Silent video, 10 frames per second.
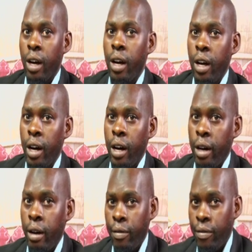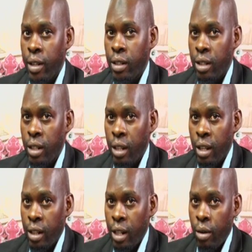first thing
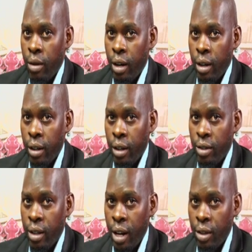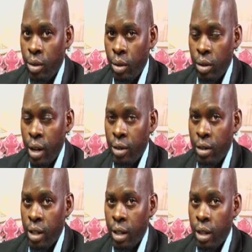that our guest has told us
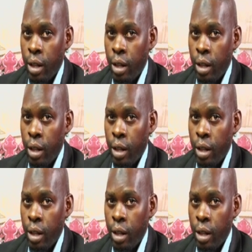is that the